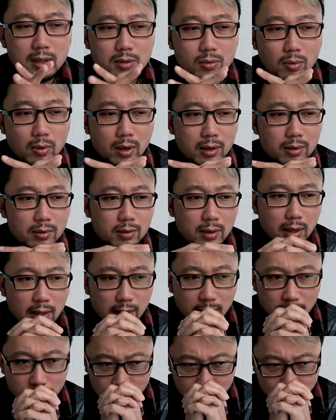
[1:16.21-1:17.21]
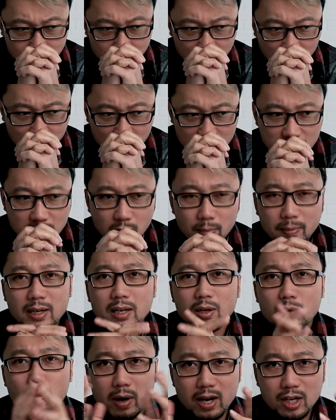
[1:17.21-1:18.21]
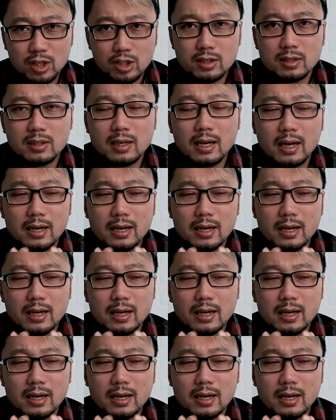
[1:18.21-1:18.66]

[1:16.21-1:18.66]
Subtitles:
Well, so many questions,